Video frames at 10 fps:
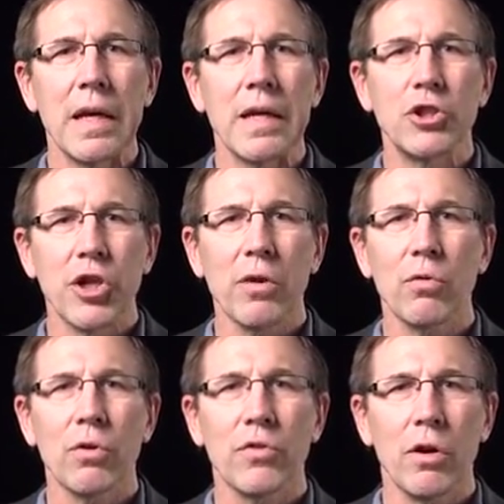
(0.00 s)
In
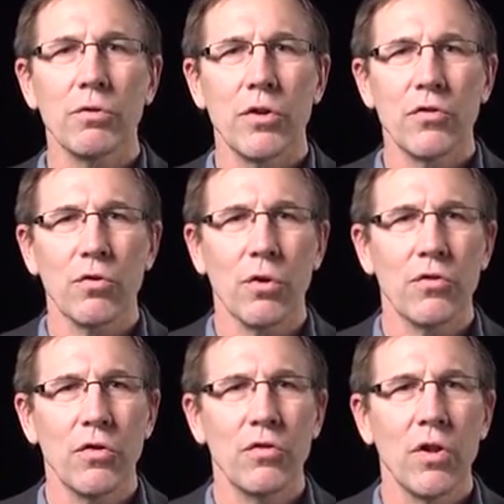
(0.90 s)
general, intelligence
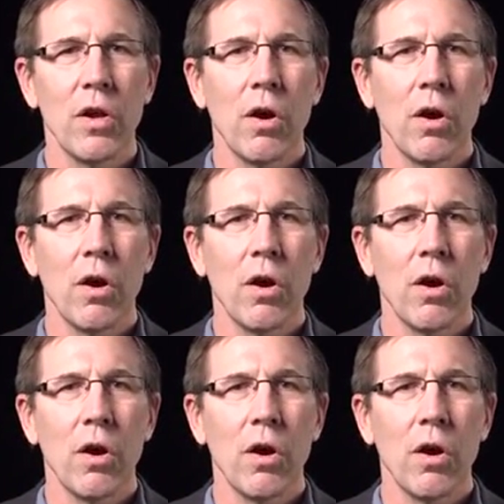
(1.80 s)
sources